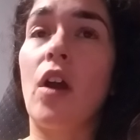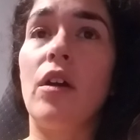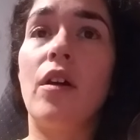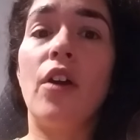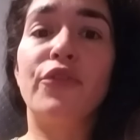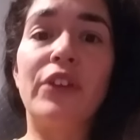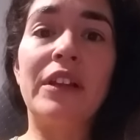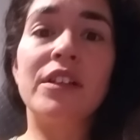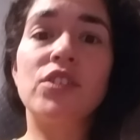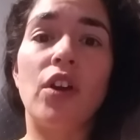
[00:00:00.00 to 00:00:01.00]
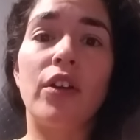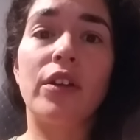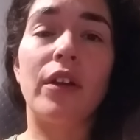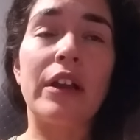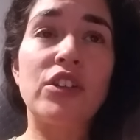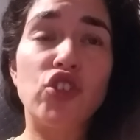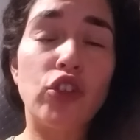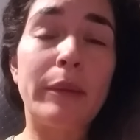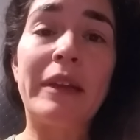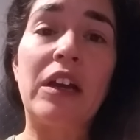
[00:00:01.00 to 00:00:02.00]
our feelings are
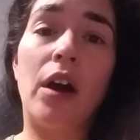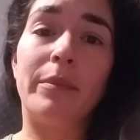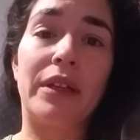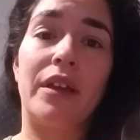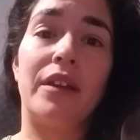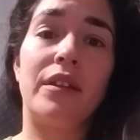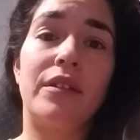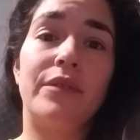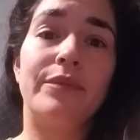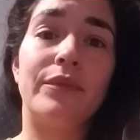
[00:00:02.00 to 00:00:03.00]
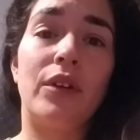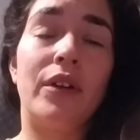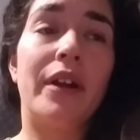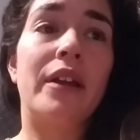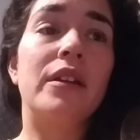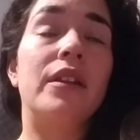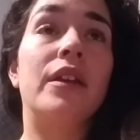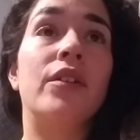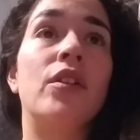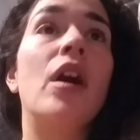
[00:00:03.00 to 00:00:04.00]
extremely complicated, all right?
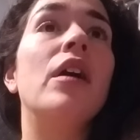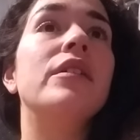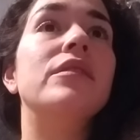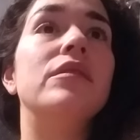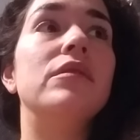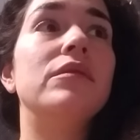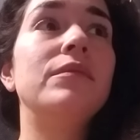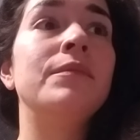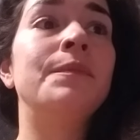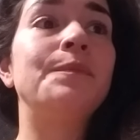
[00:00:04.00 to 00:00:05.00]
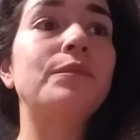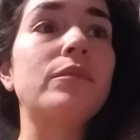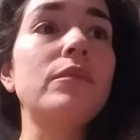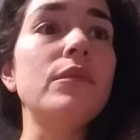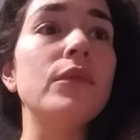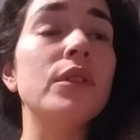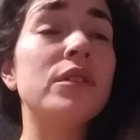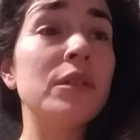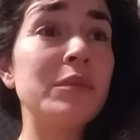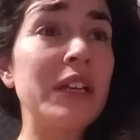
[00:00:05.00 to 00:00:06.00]
They're not.
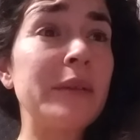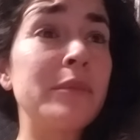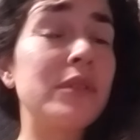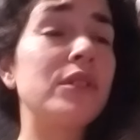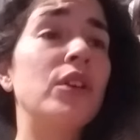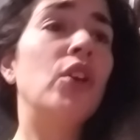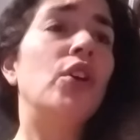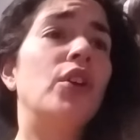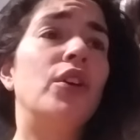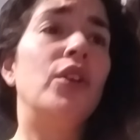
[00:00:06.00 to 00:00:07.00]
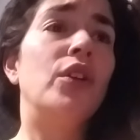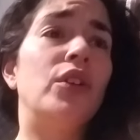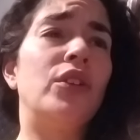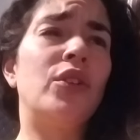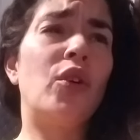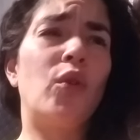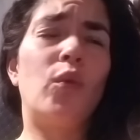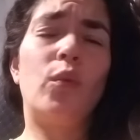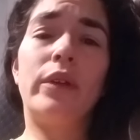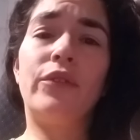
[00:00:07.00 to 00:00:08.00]
Sometimes,
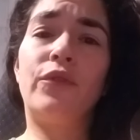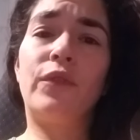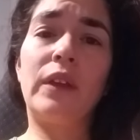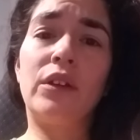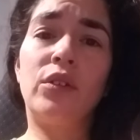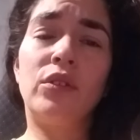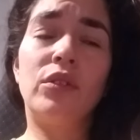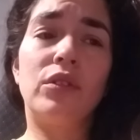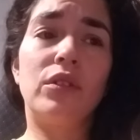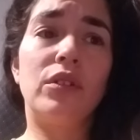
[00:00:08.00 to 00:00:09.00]
we feel